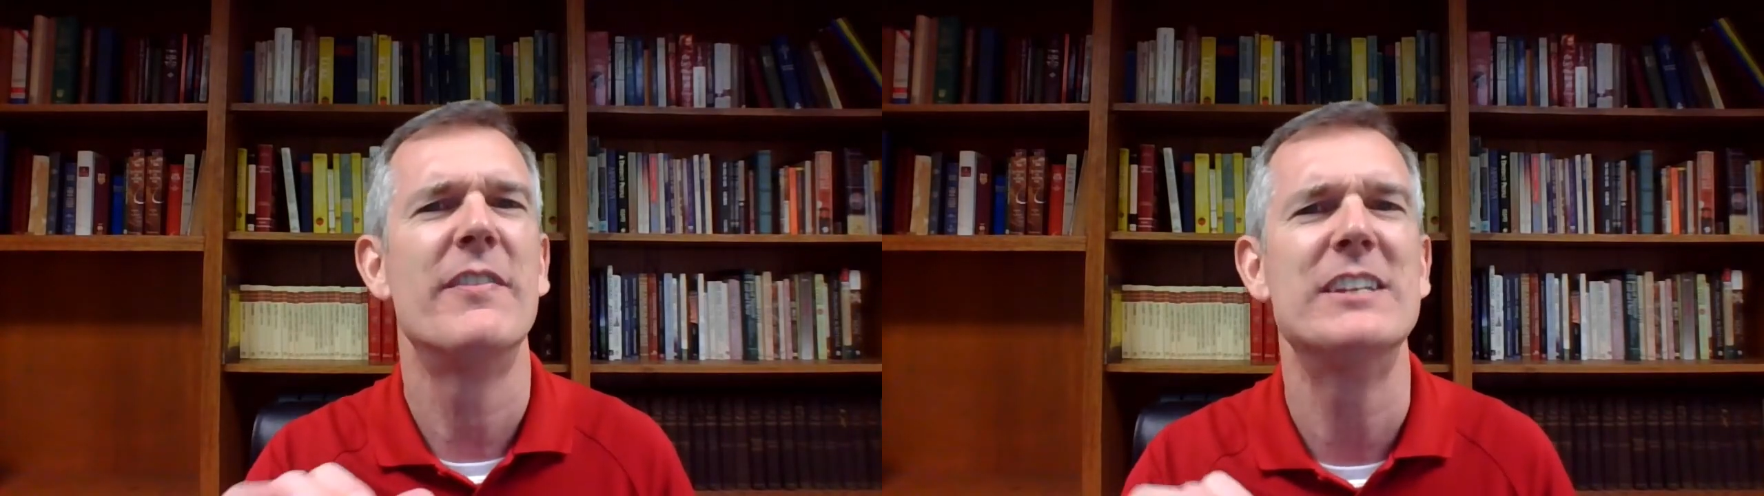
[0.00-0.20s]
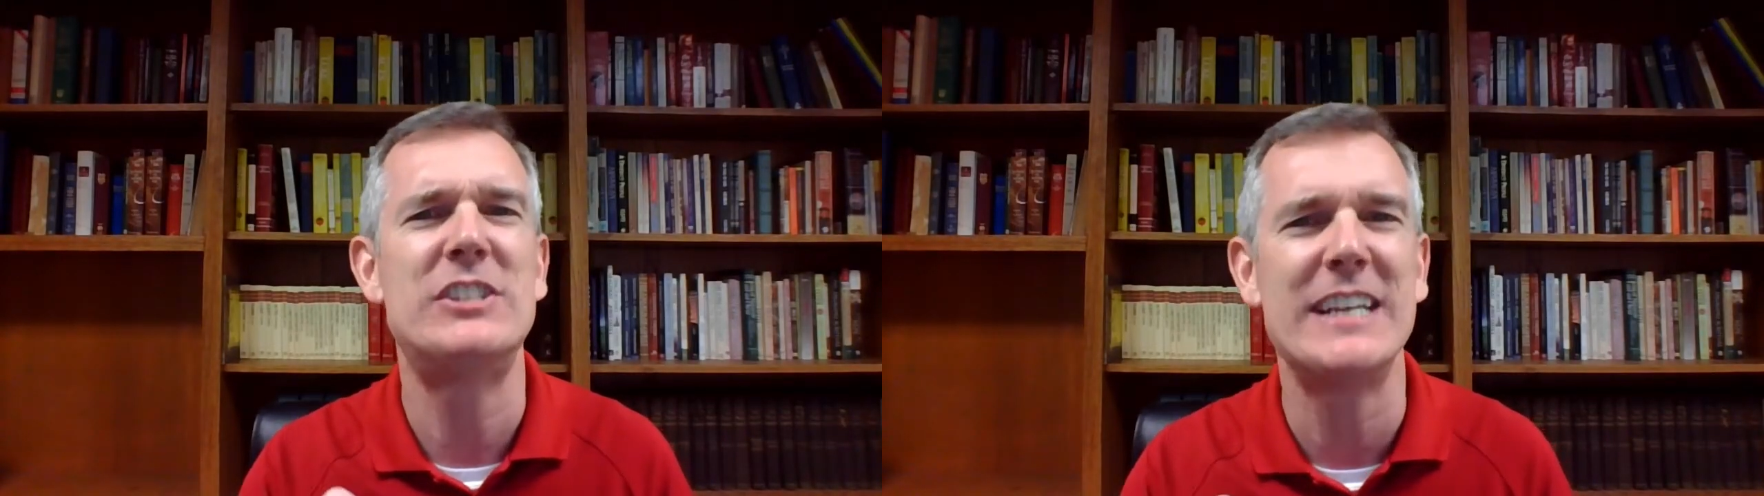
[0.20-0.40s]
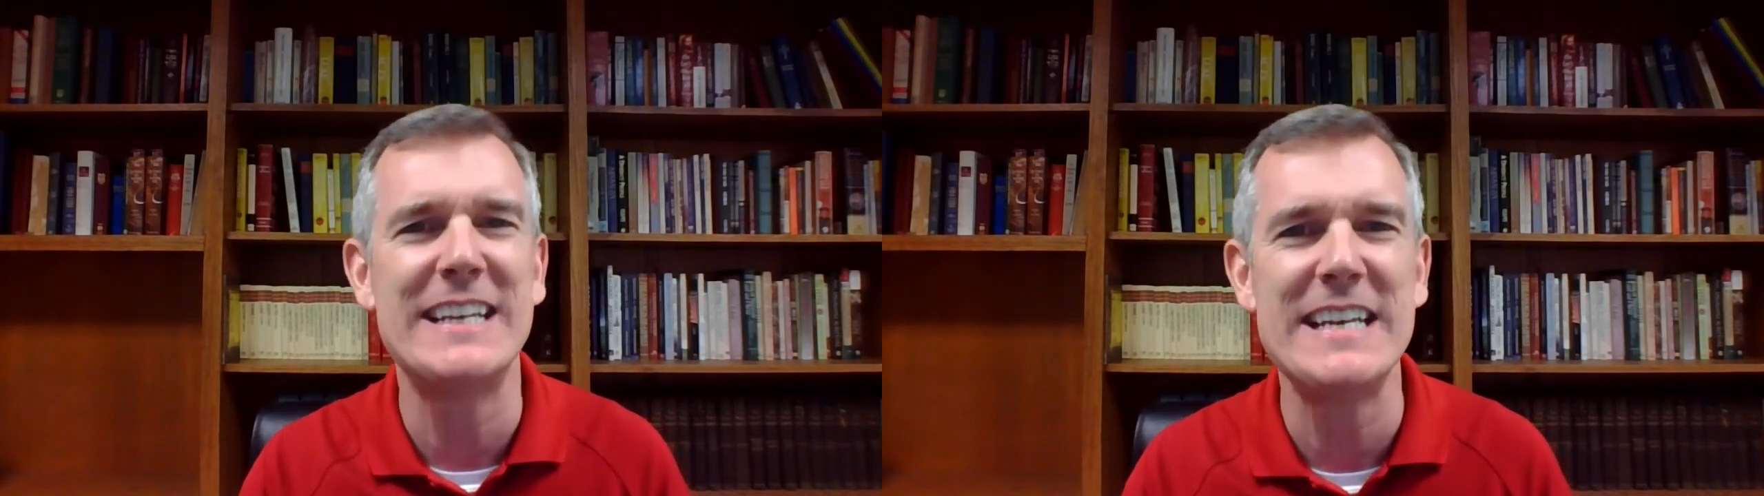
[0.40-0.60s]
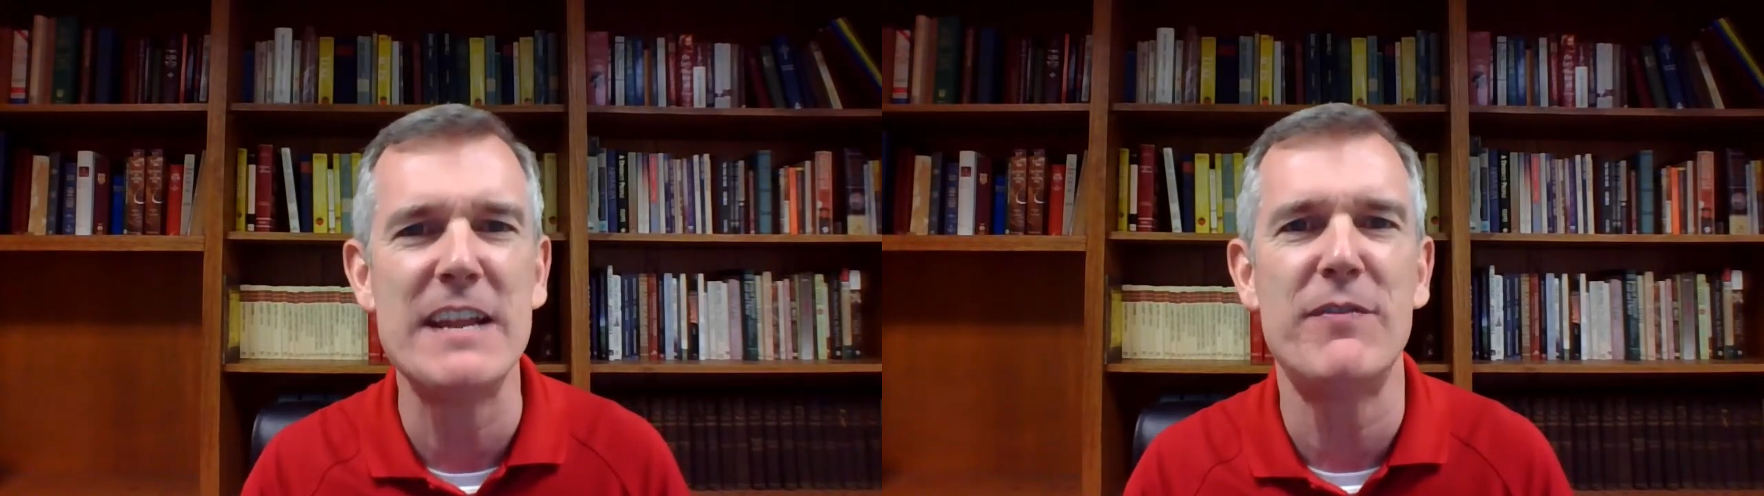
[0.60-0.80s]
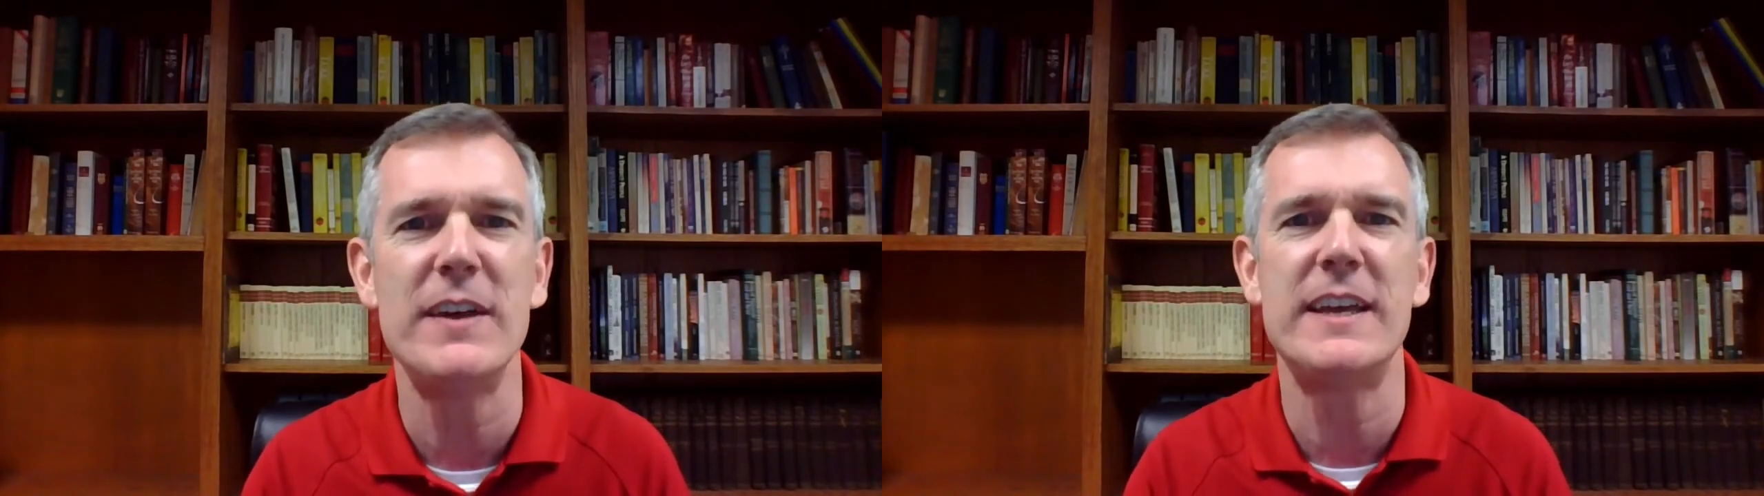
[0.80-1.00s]
the
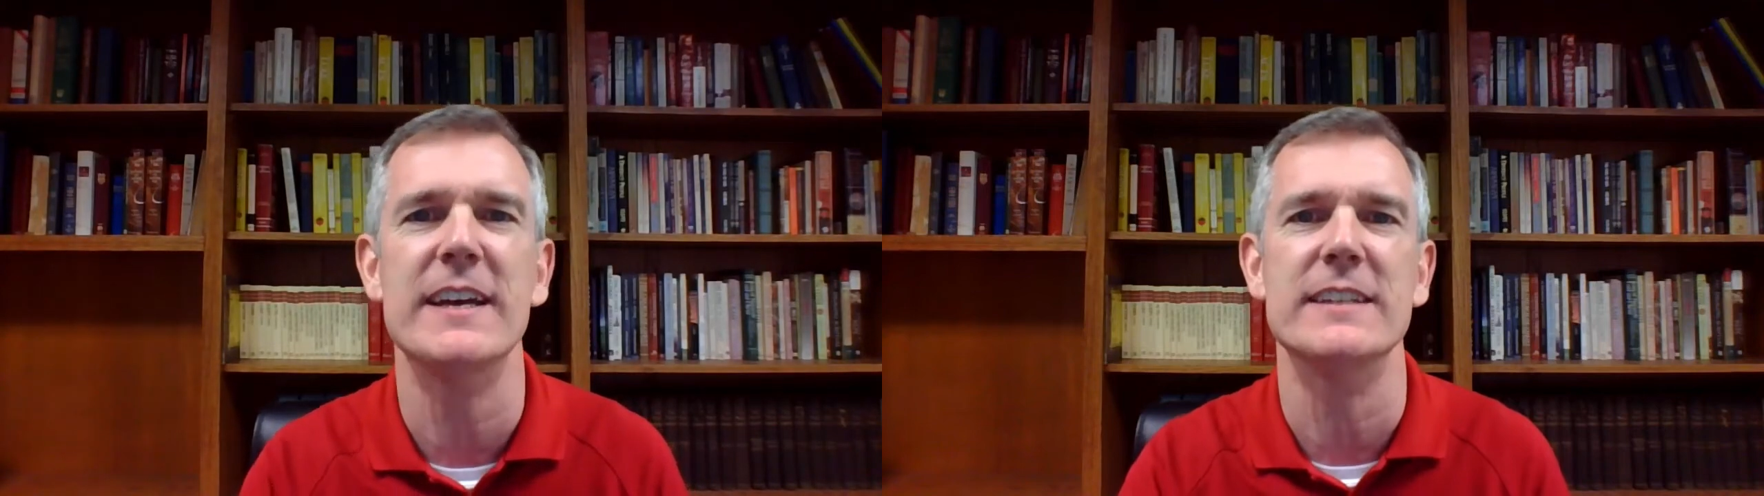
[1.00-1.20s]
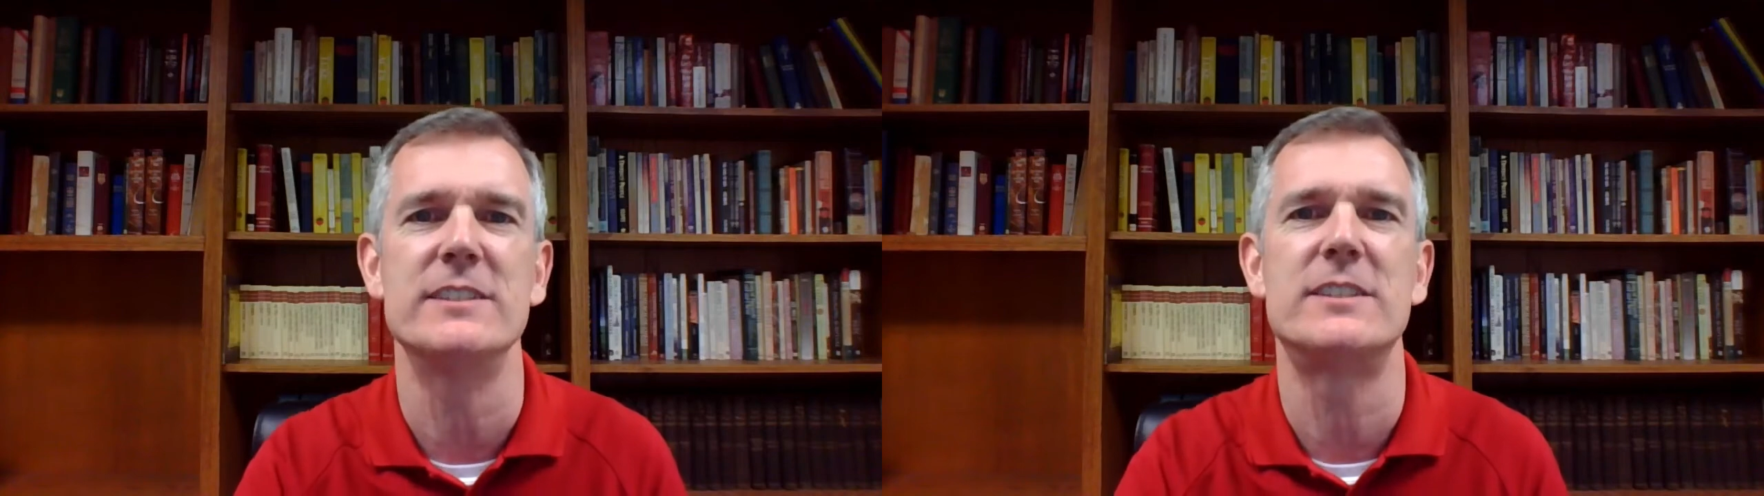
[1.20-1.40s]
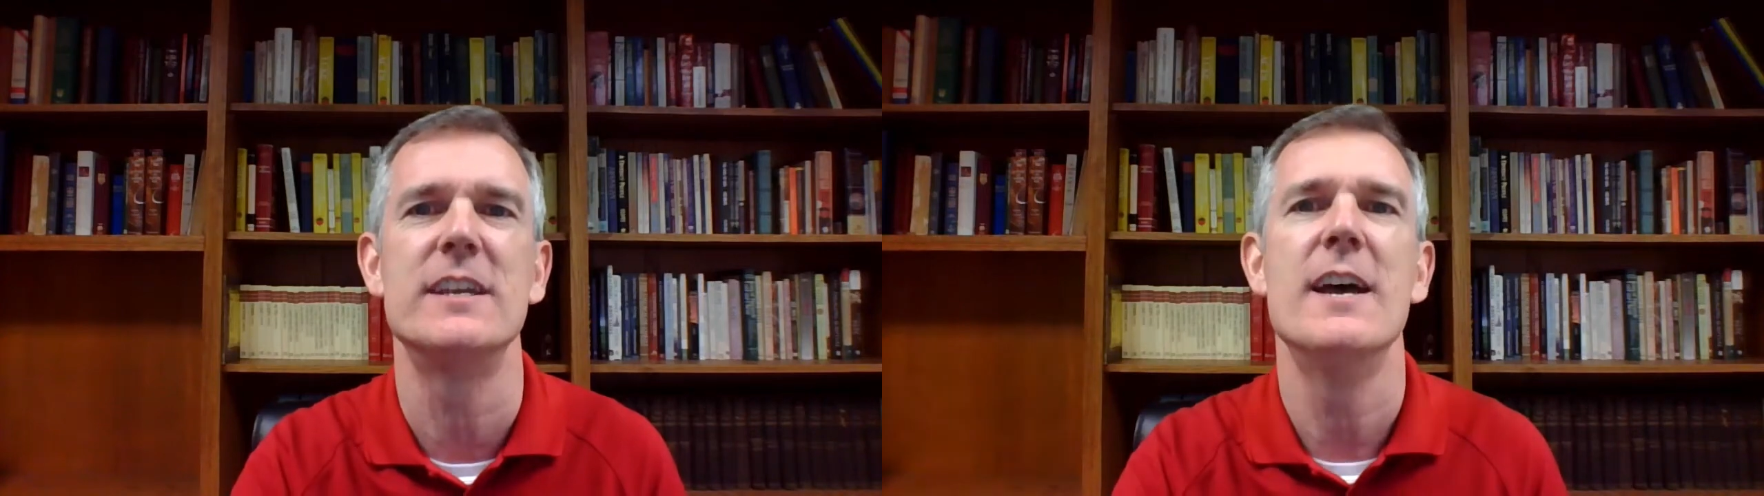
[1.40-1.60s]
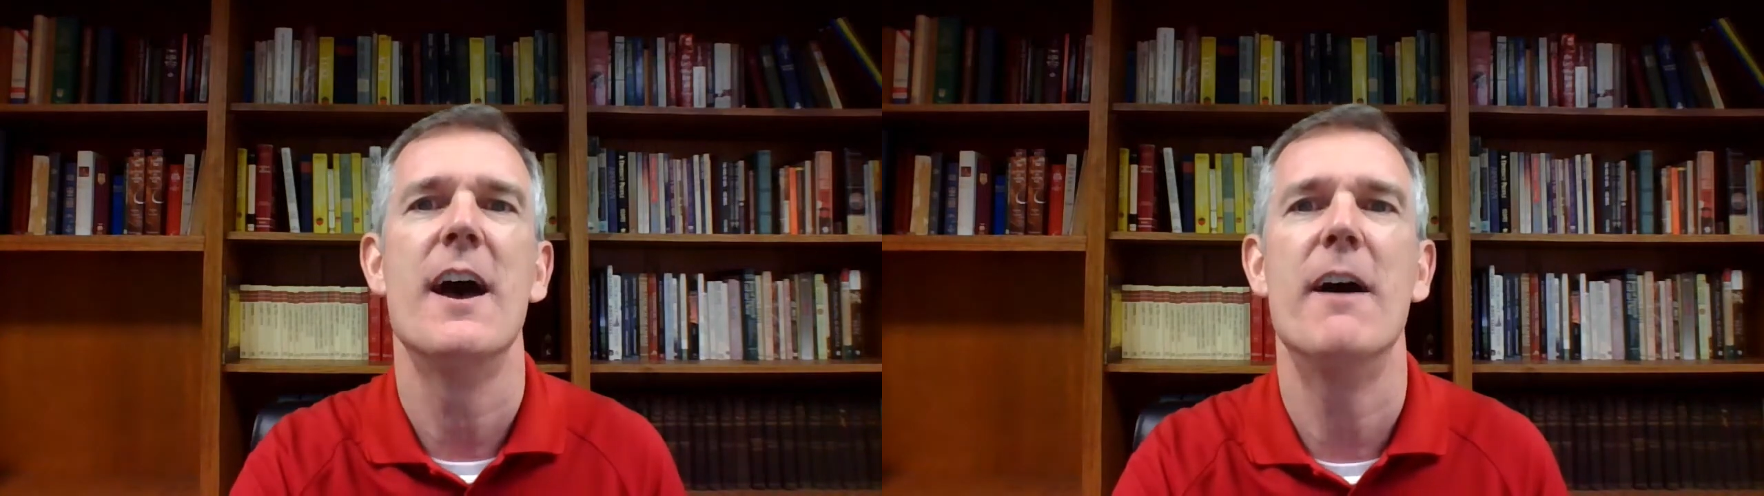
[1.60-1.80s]
significance